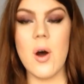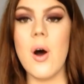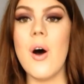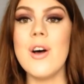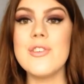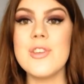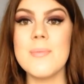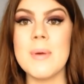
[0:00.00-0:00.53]

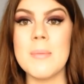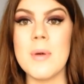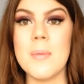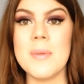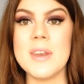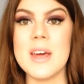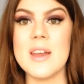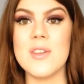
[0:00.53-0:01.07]
Also, my
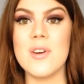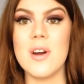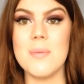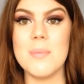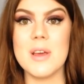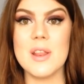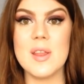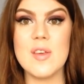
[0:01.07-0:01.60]
mom and dad got
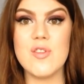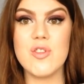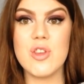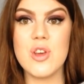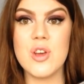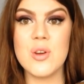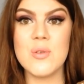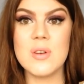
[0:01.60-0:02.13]
me these
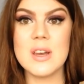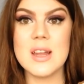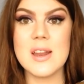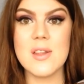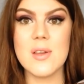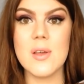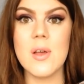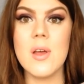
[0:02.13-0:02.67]
cute
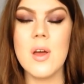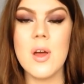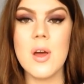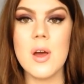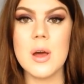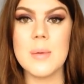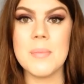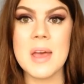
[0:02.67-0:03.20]
little
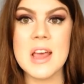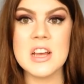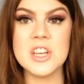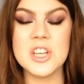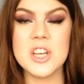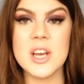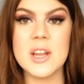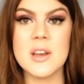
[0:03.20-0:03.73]

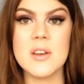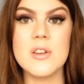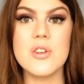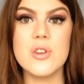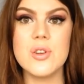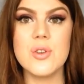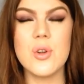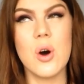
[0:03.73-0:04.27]
Asian
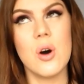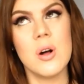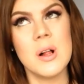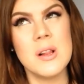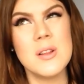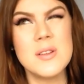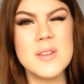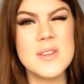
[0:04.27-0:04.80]

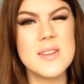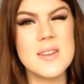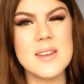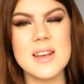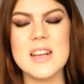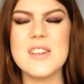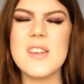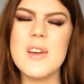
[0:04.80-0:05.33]
dolls.
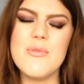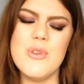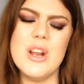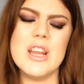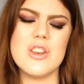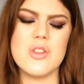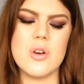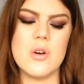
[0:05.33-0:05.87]
It's not
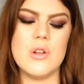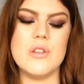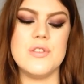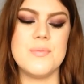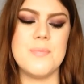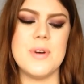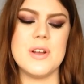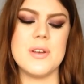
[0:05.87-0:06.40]
really
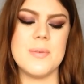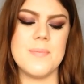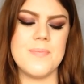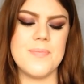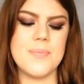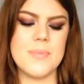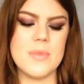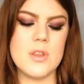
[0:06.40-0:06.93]
dolls, but...
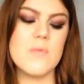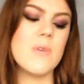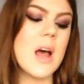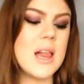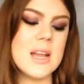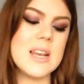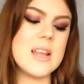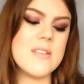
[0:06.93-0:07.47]

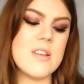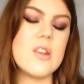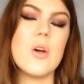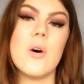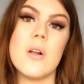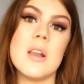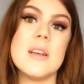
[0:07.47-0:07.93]
Well, it is a doll.